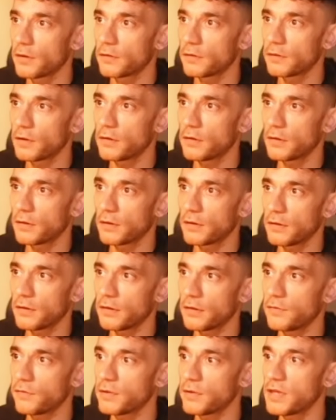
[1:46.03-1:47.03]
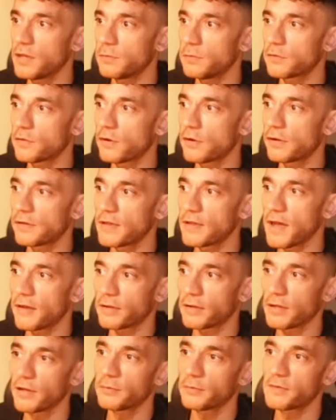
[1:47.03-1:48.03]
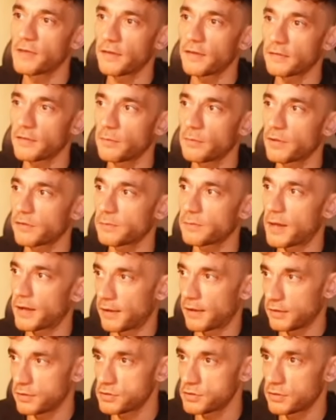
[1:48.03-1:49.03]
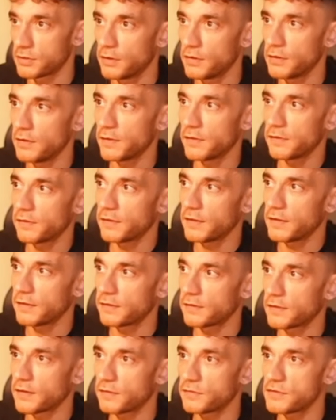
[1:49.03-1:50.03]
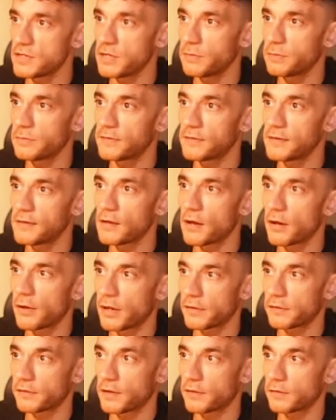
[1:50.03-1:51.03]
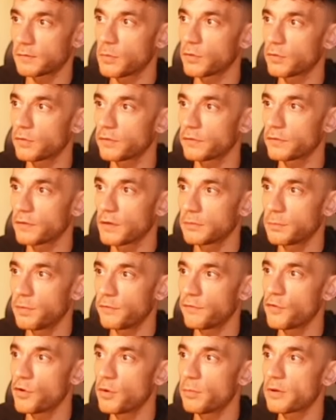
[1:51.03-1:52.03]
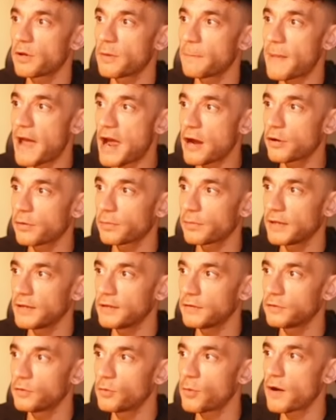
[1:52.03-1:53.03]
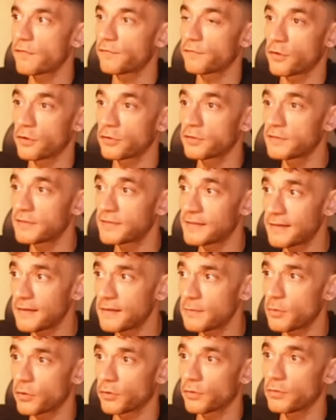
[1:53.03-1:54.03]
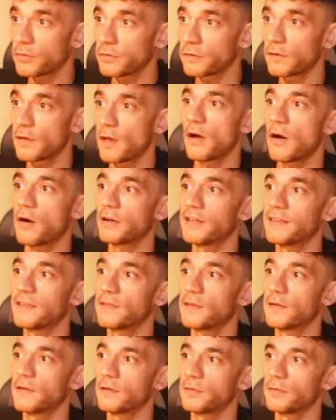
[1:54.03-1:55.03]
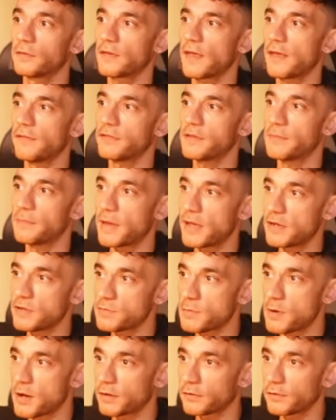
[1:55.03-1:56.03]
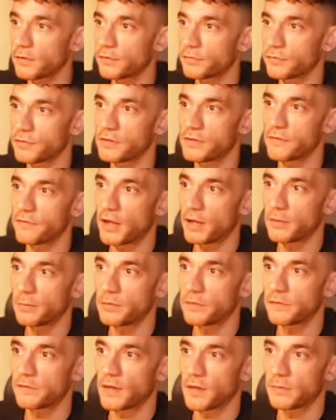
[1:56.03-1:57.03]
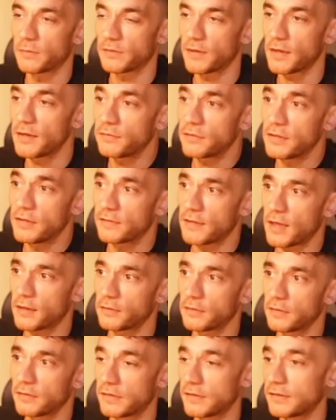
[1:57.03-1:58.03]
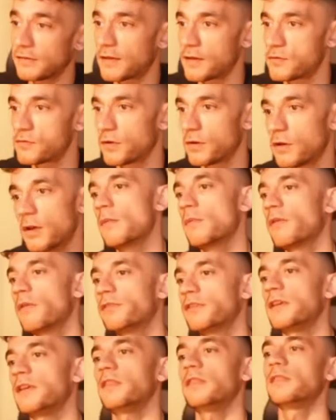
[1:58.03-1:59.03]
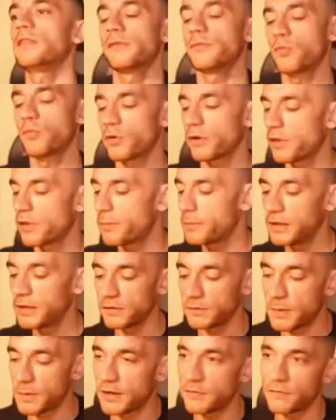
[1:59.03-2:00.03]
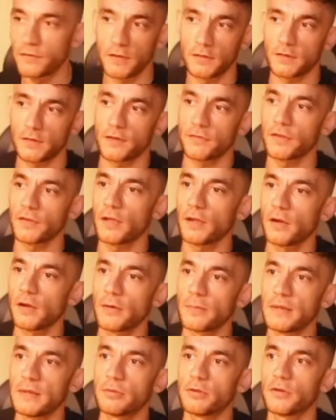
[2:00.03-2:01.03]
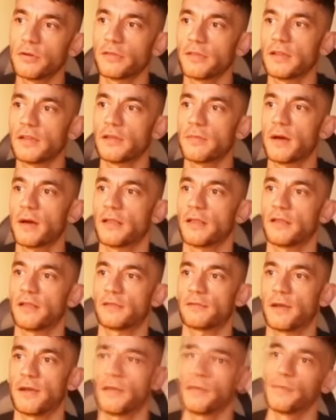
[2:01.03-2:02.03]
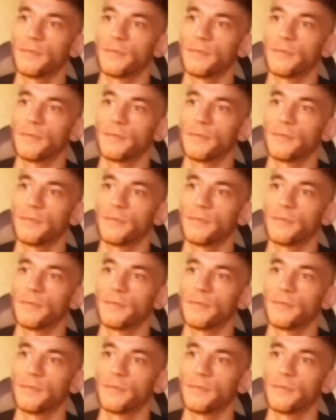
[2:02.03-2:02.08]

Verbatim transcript: So if we keep scrolling down here, I'm testing my Spanish. You can see it says G P T O S S models perform comparably to our frontier models on internal safety benchmarks, offering developers same safety standards, et cetera. Obviously, one of the biggest benefits, I think a lot of people don't think about this, right?